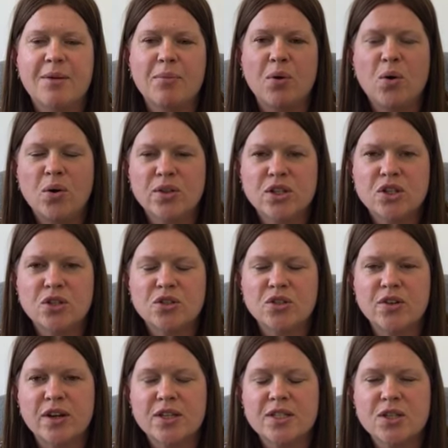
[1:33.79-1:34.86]
All the children
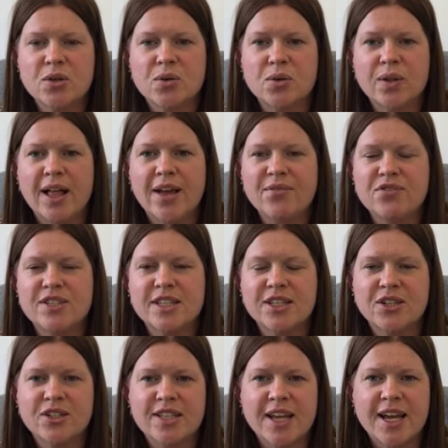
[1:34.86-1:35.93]
at school every
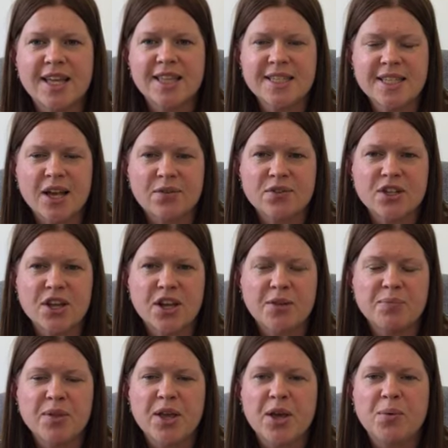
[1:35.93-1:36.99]
single day this half term
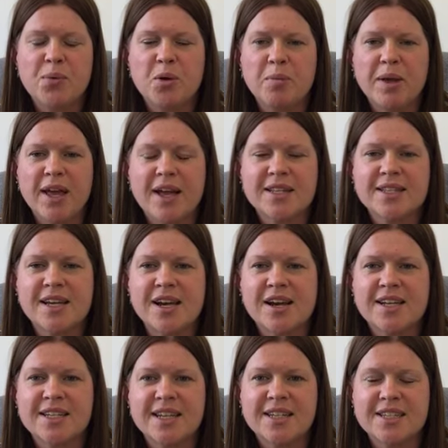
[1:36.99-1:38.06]
will be at our
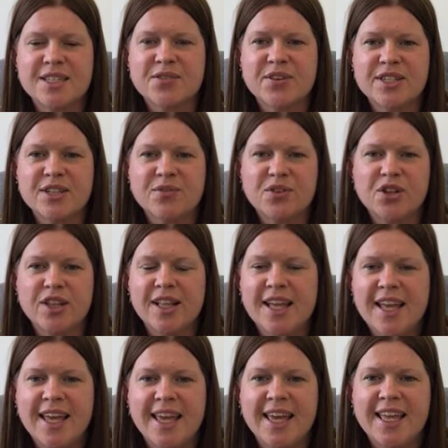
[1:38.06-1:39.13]
attendance festival
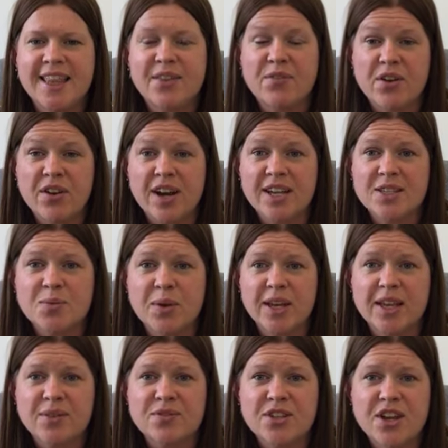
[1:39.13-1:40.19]
in the very last week
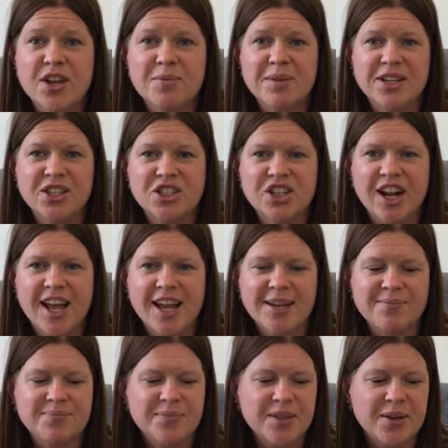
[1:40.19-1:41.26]
of term in July.
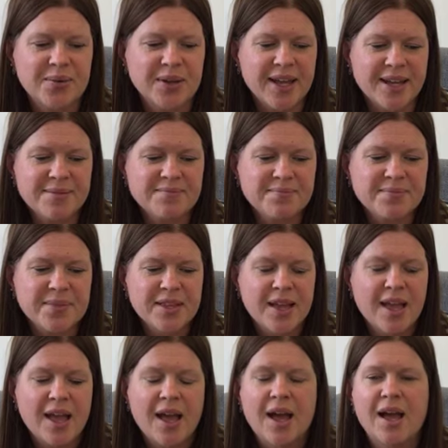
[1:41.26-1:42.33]
Okay.
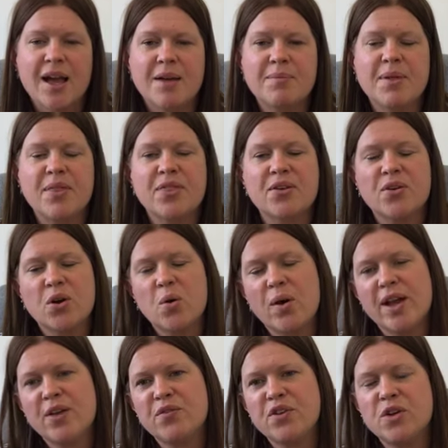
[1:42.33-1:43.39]
There are
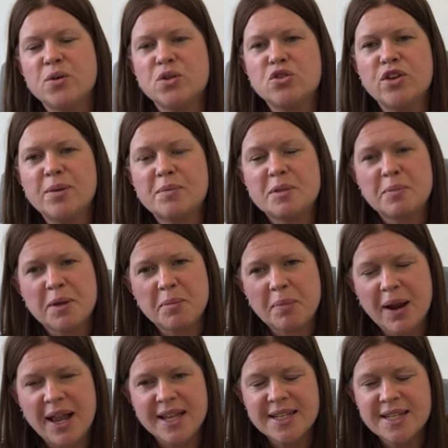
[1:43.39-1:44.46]
quite a few trips being
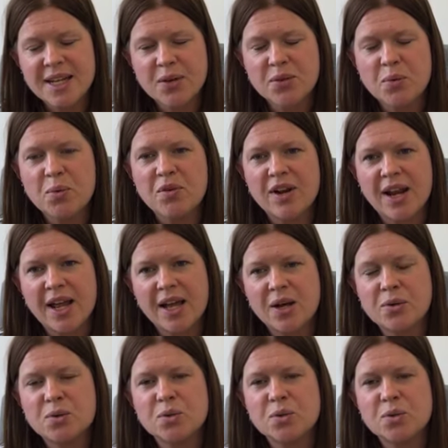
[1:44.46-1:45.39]
planned now that we're allowed.